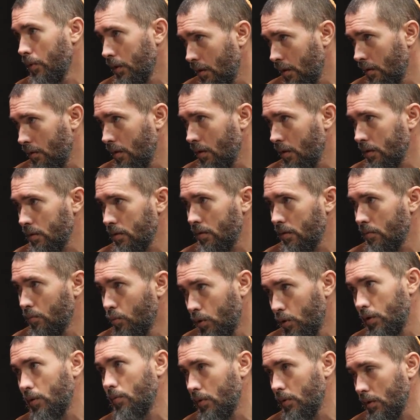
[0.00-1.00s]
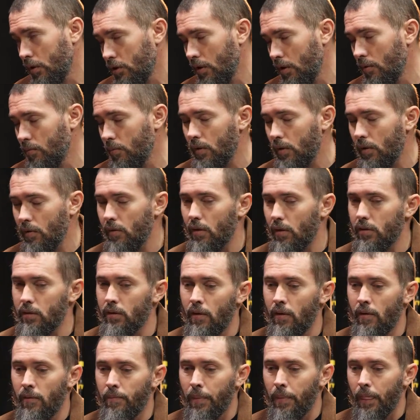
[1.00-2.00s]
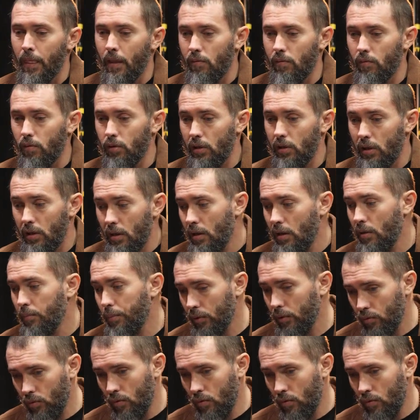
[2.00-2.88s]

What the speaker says: that is, the first money in team appeared,